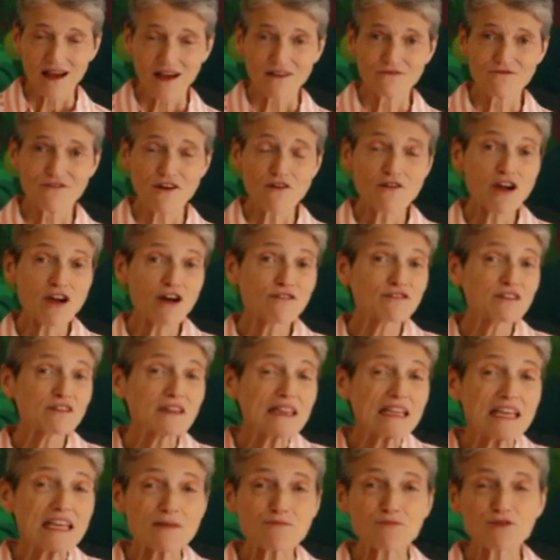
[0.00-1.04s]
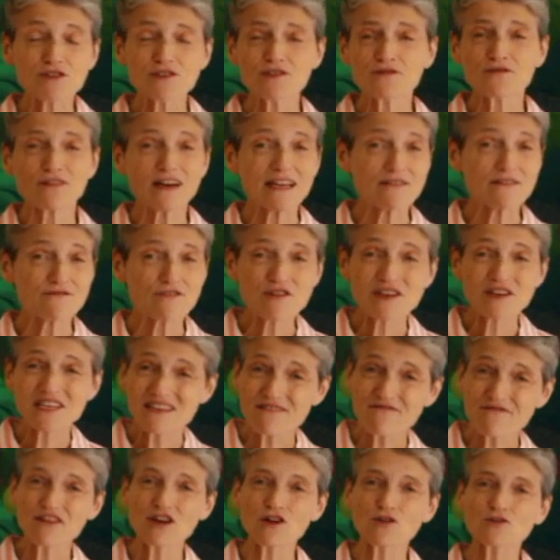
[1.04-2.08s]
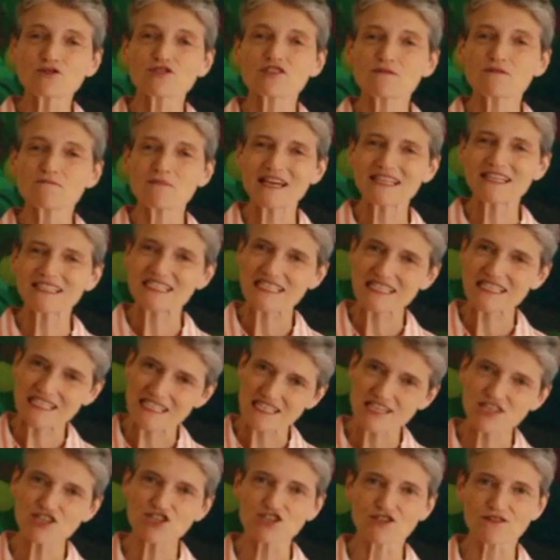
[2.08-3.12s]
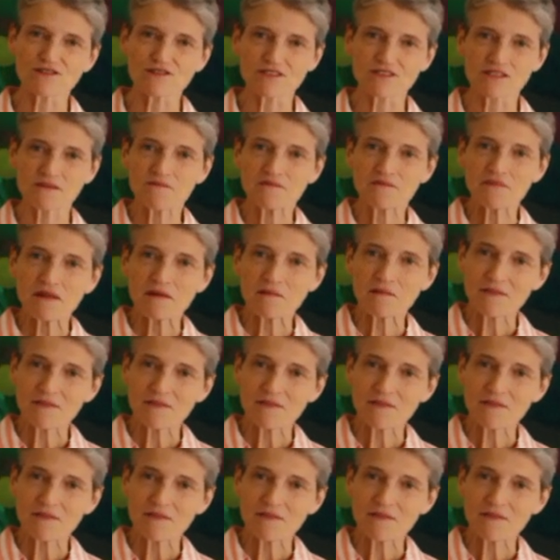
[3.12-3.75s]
And very often Libras find it very difficult to make decisions.